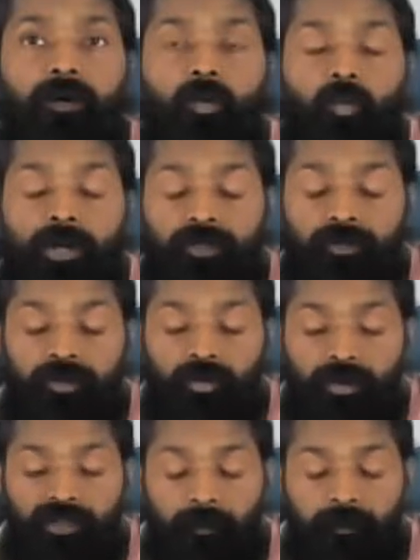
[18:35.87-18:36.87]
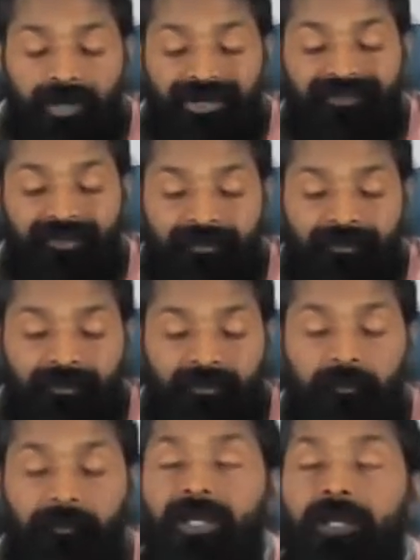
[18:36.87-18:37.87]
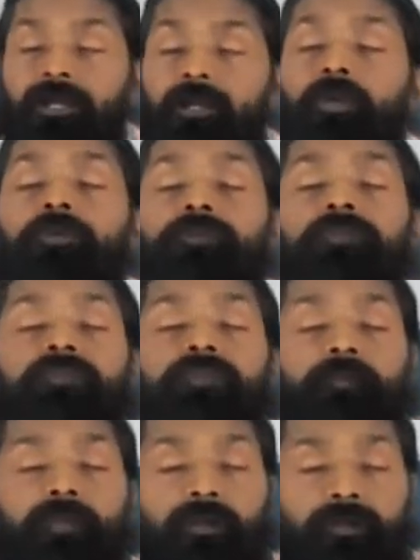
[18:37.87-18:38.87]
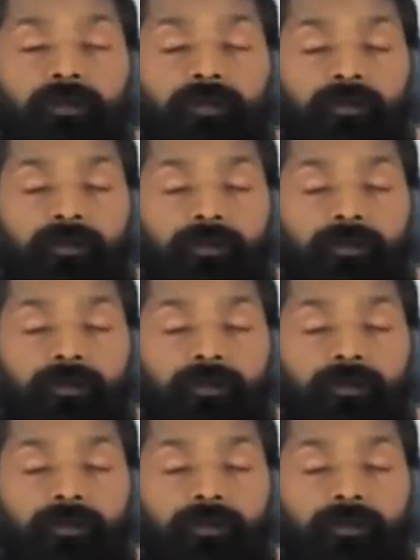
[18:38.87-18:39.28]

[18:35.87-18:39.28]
When you're doing the practices may look the similar,